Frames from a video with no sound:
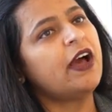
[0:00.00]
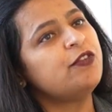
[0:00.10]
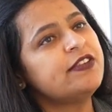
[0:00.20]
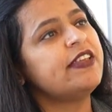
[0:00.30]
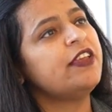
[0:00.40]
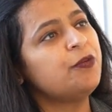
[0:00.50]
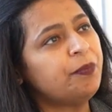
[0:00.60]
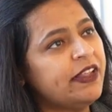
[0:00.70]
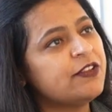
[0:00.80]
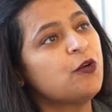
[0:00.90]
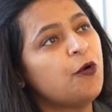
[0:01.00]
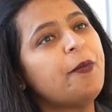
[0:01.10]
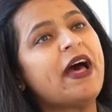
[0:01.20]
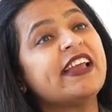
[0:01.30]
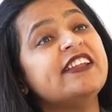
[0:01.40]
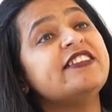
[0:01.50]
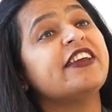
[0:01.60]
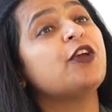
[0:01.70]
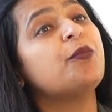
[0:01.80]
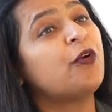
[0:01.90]
I would say you please go back and
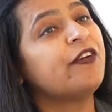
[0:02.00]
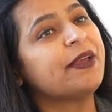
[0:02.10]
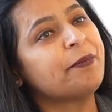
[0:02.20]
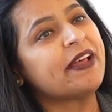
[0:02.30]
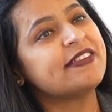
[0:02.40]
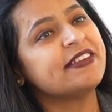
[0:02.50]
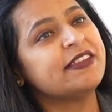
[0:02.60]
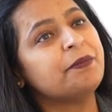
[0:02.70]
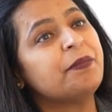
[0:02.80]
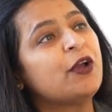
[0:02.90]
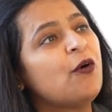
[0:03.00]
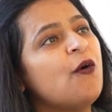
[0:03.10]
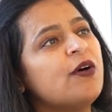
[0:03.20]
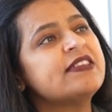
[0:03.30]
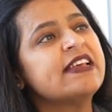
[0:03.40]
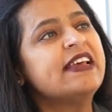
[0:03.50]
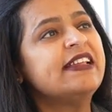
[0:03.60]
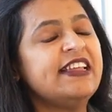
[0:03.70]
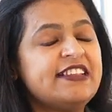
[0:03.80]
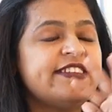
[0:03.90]
check your borrowing capacity, because
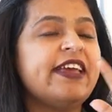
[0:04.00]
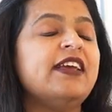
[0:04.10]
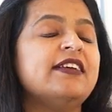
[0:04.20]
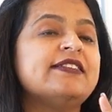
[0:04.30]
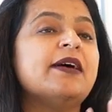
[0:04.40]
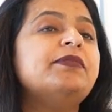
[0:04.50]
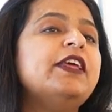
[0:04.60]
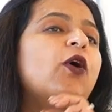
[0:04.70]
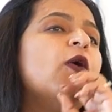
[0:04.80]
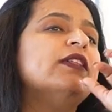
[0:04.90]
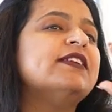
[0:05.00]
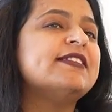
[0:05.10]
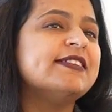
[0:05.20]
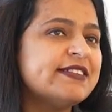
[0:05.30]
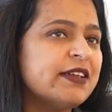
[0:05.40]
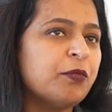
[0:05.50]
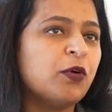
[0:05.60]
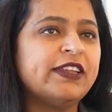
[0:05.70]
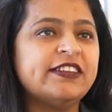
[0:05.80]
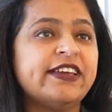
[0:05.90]
they check something on the system,
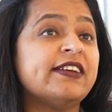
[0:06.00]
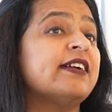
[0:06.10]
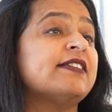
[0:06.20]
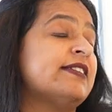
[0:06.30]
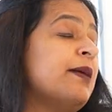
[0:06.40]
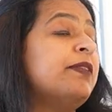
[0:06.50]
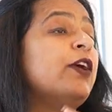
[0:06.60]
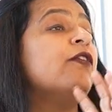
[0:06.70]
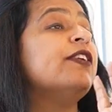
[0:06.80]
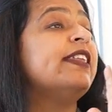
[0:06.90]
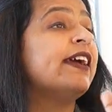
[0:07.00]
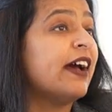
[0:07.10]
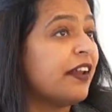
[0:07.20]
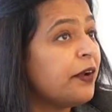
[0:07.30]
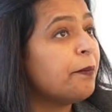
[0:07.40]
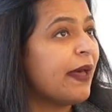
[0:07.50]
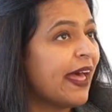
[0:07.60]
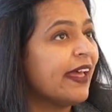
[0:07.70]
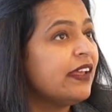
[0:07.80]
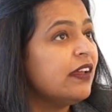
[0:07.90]
or they check something with their current
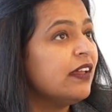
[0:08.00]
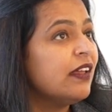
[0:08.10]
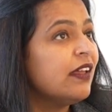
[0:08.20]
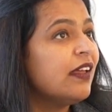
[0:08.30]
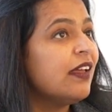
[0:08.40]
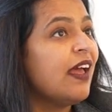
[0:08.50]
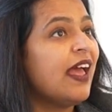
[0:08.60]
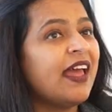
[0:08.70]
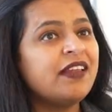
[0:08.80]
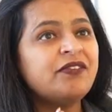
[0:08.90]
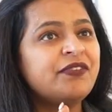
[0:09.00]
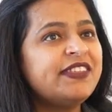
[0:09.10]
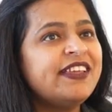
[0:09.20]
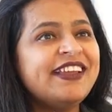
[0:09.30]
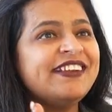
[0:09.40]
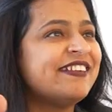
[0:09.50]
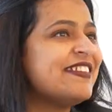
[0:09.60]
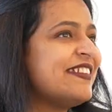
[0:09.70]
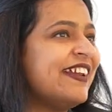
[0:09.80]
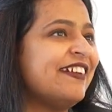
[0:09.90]
bank, and with the
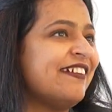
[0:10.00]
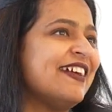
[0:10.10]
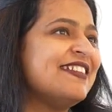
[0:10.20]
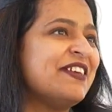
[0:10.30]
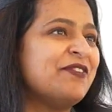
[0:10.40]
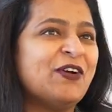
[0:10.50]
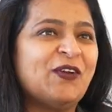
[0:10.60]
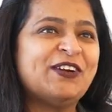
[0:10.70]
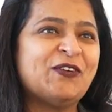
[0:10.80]
interest rate rising, we all are